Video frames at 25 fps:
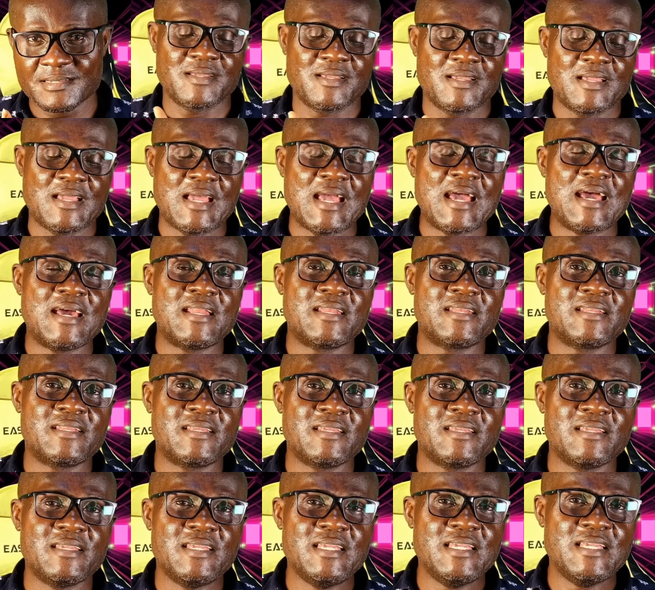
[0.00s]
and
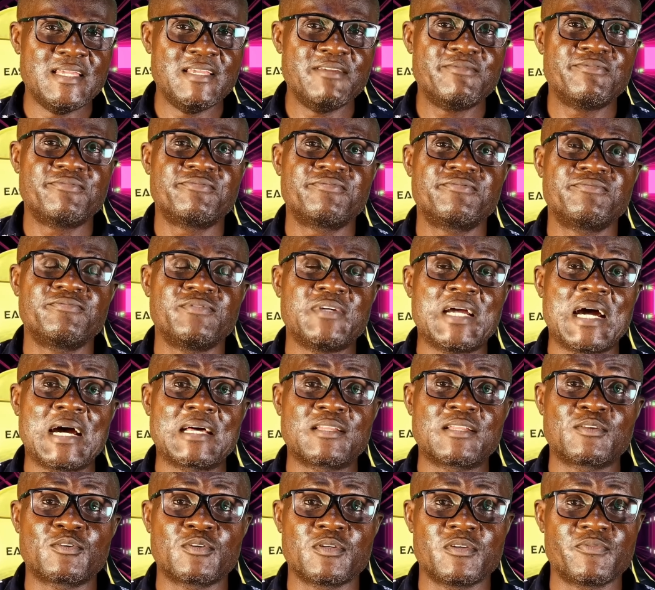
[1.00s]
if
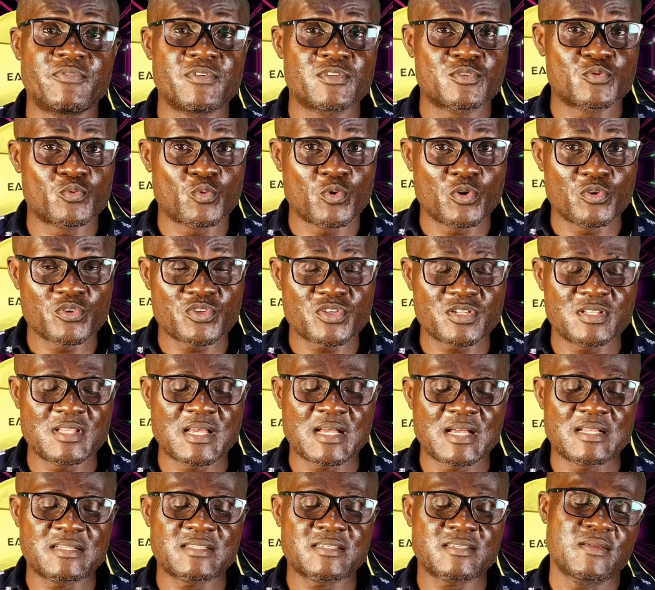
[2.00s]
it's once
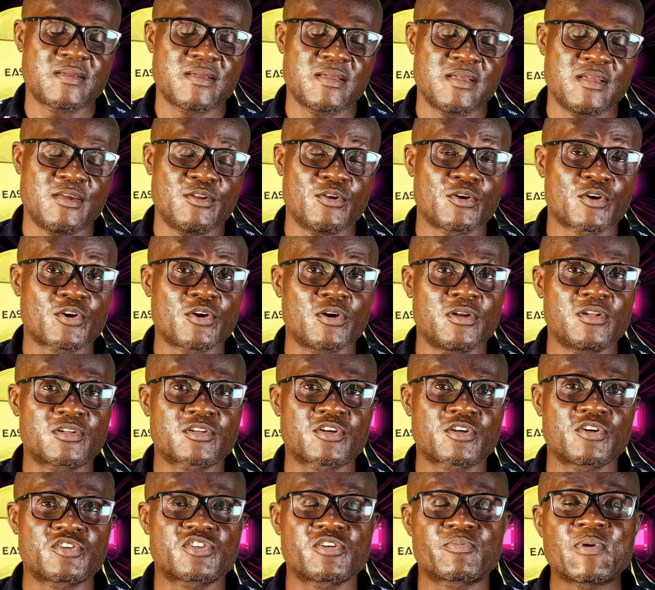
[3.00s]
that, you know, call it
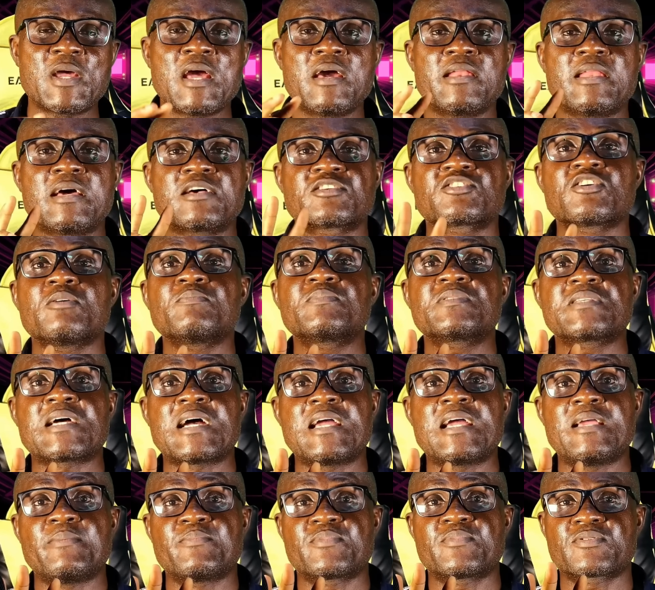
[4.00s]
courtship. Now,
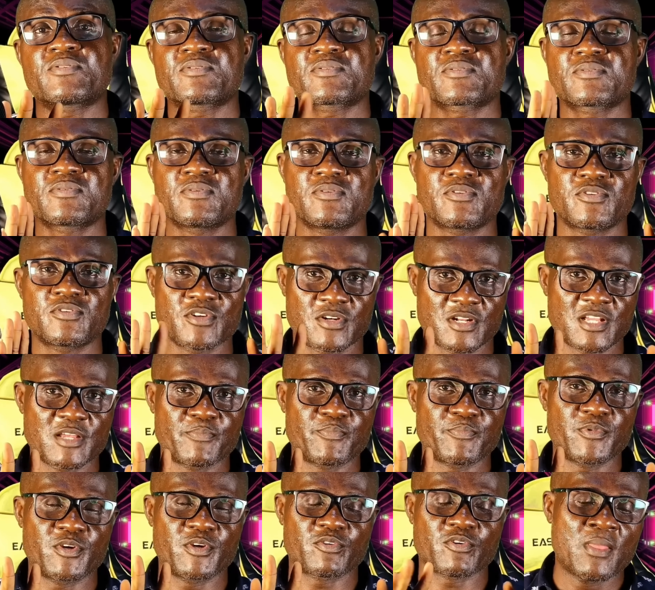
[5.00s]
sometimes, don't
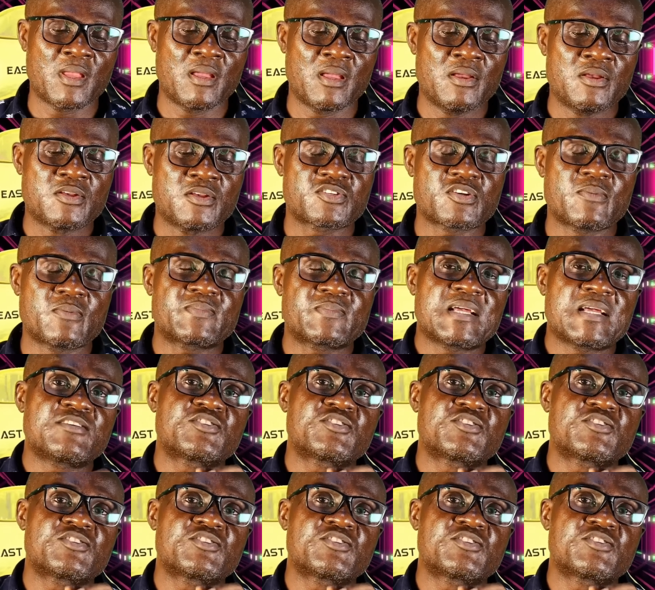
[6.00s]
get me wrong, sometimes